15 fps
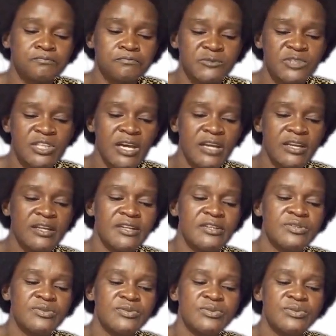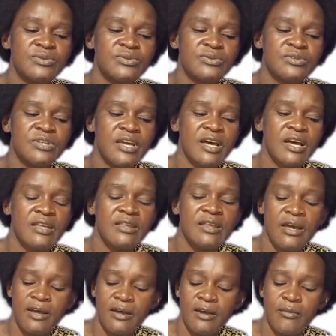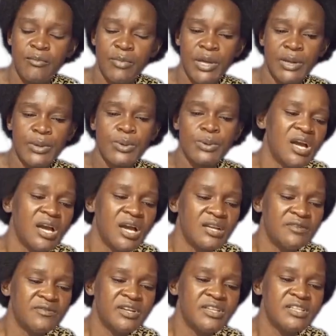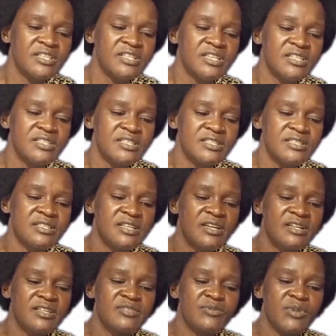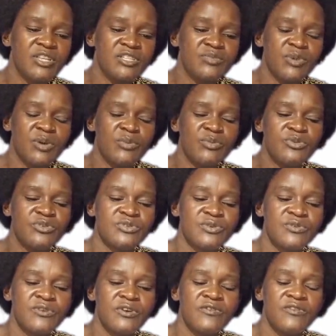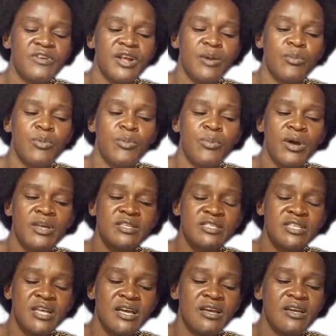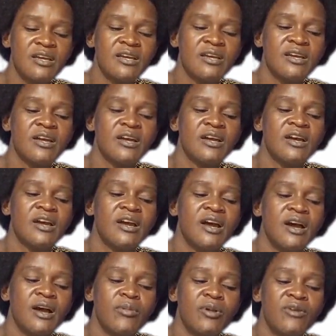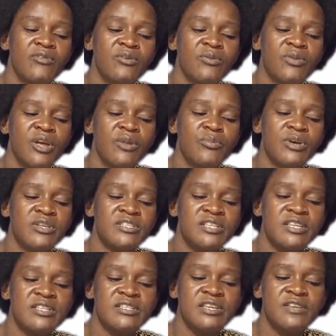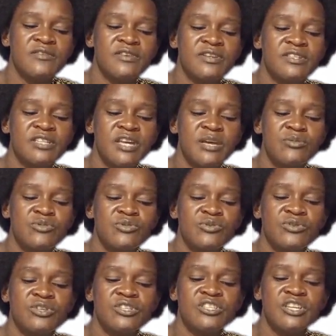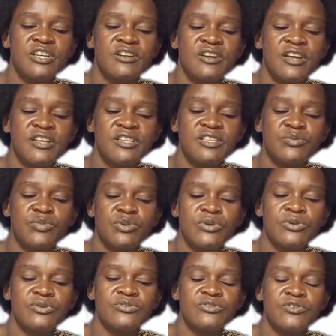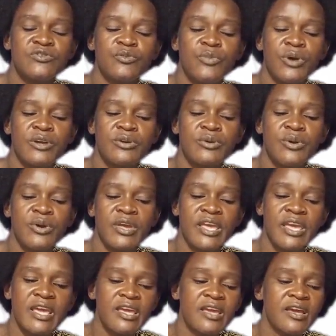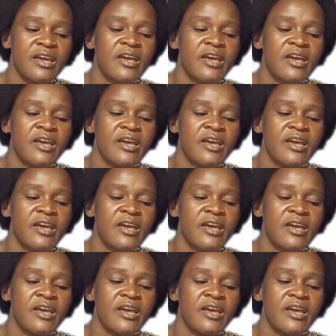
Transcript: guided to the other paddock. Advantages: there is maximum use of available pasture. Apart from that, pasture is given time to regenerate because of paddocking.